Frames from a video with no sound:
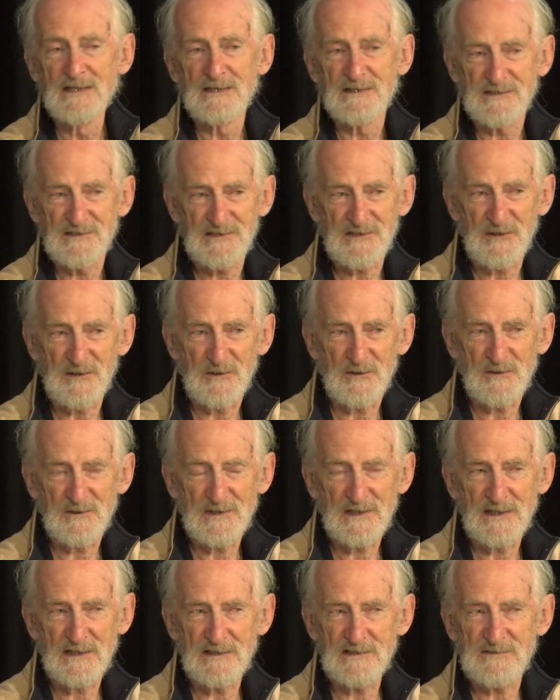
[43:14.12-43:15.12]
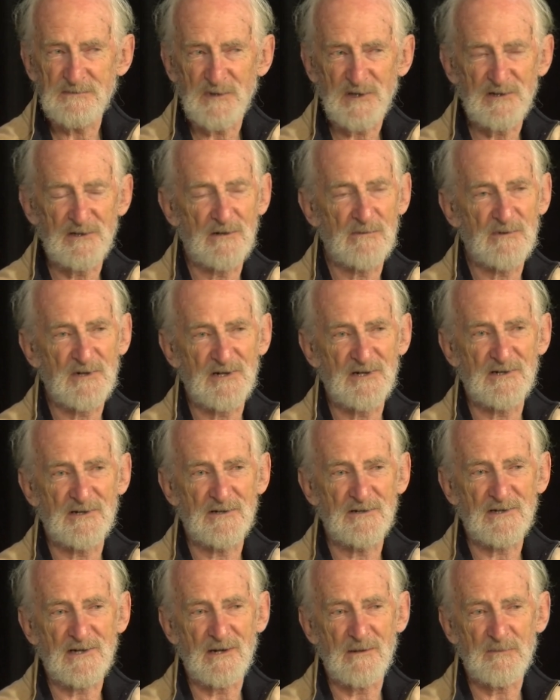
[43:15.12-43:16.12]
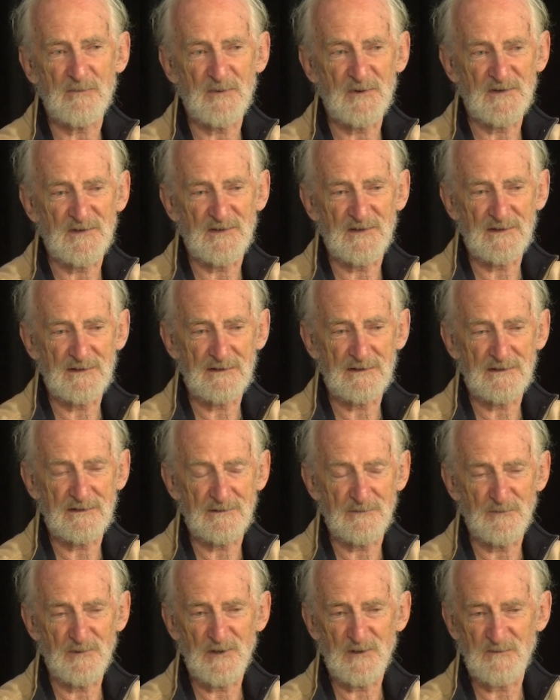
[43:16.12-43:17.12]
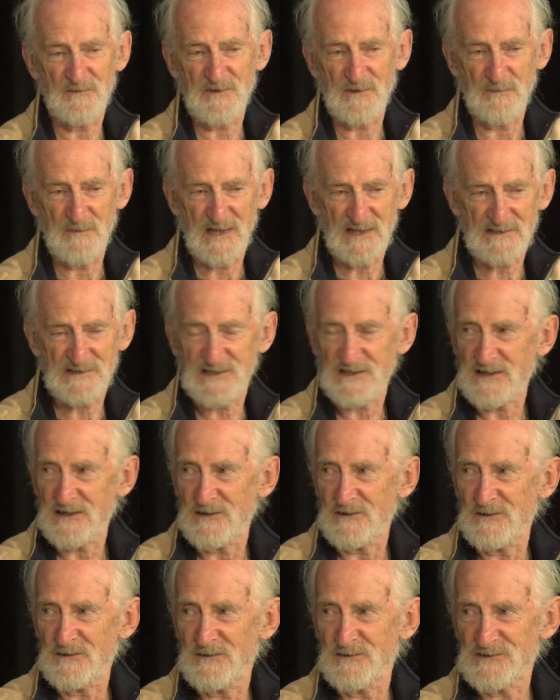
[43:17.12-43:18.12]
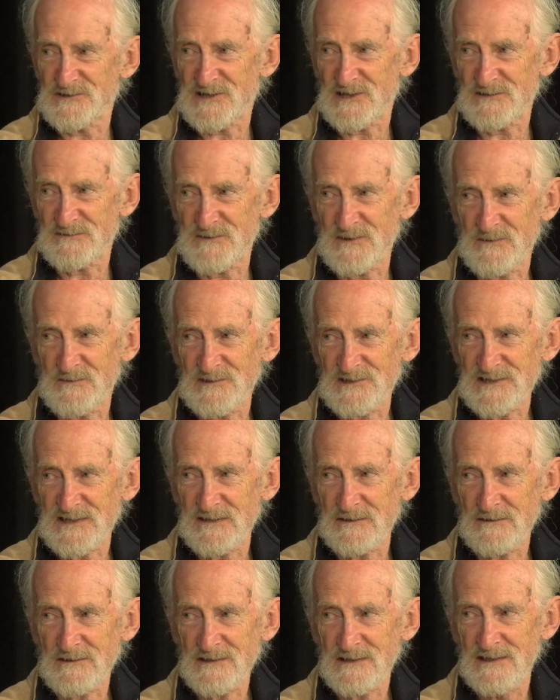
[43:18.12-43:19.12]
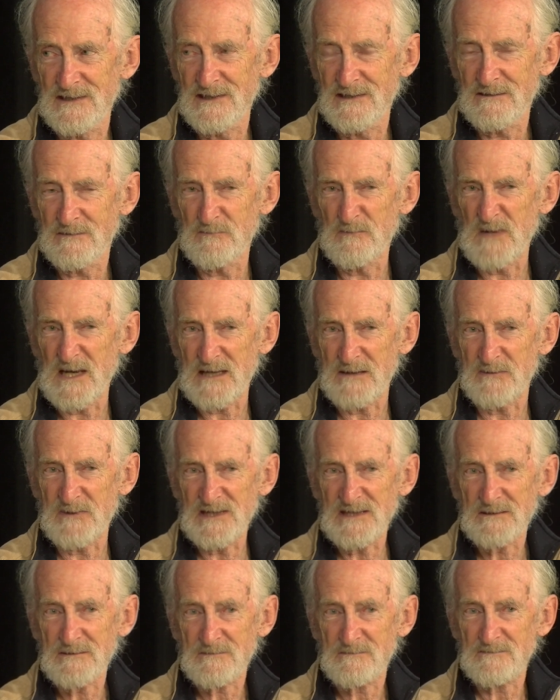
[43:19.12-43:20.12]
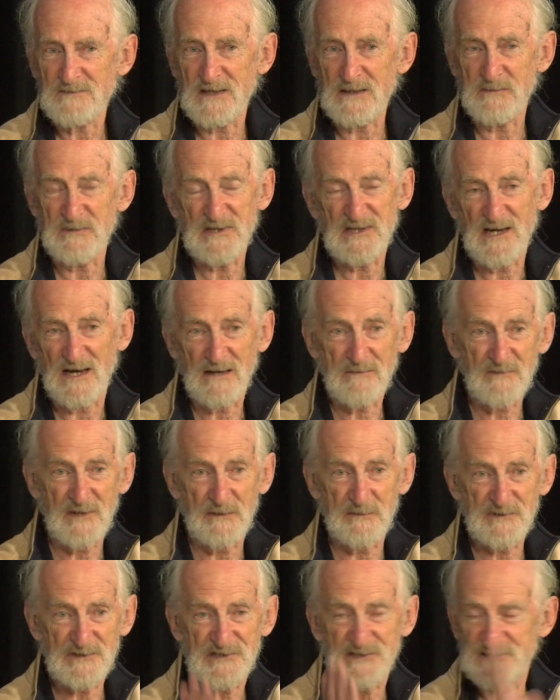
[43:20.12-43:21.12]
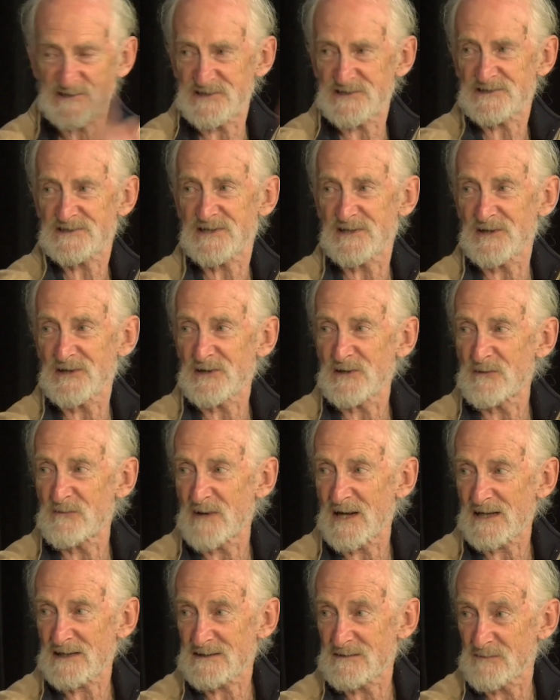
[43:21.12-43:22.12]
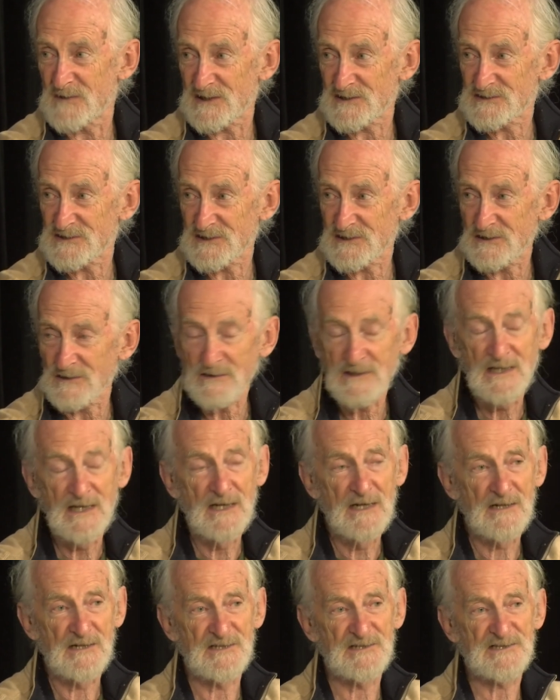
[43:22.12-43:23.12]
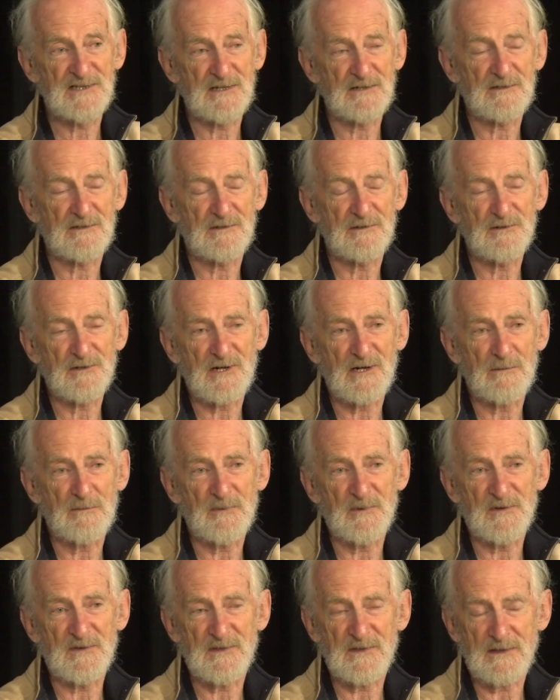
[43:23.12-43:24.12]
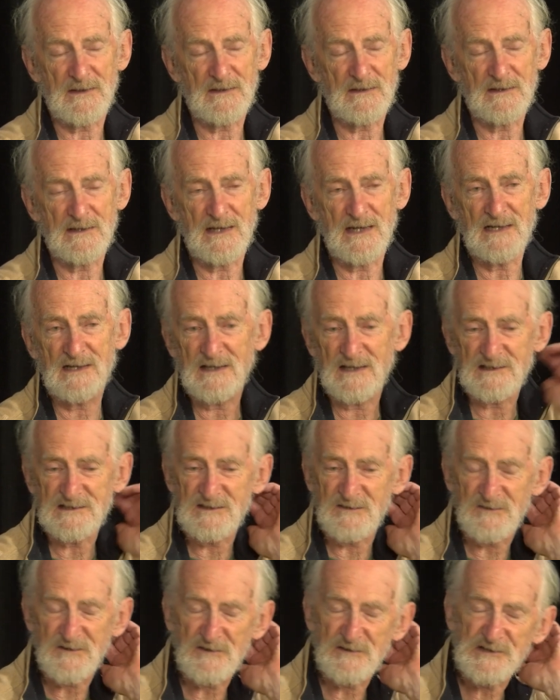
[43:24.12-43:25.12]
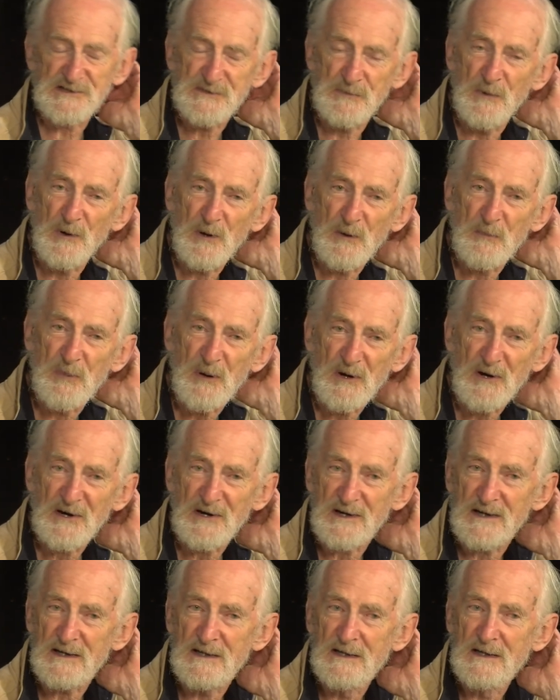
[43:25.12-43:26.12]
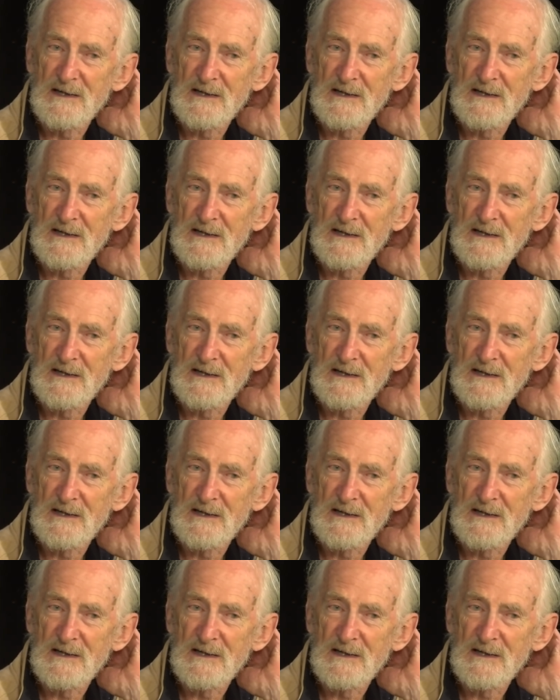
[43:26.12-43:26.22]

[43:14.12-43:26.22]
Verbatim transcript: So is Micawber going to hook up with the one from Mexico whose husband was killed? Hmm. Maybe, maybe not. Maybe she's just going to go yeah. back to Mexico. Is he going to hook up with, and it's a very small part